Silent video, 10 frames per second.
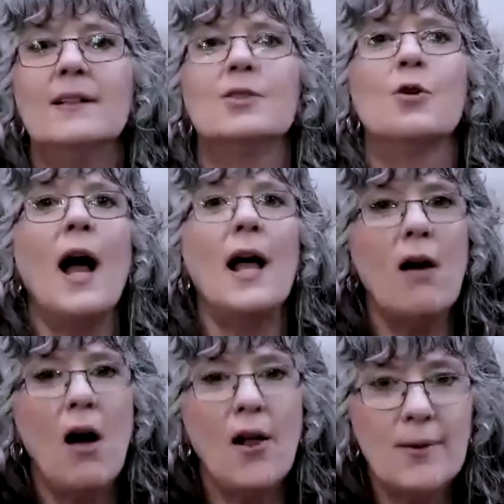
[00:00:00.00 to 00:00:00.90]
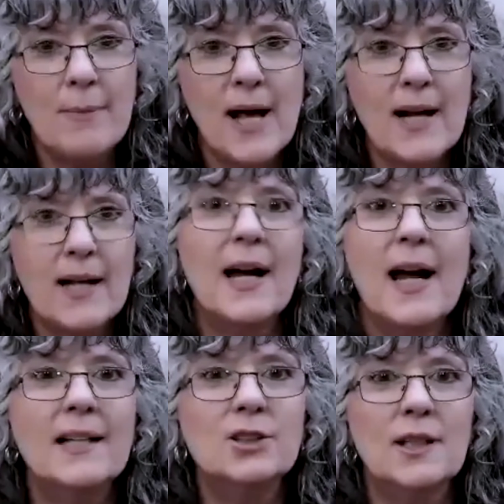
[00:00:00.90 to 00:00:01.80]
tried all the
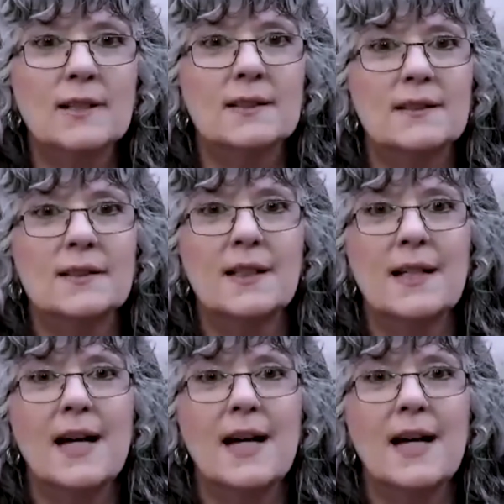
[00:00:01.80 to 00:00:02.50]
medications,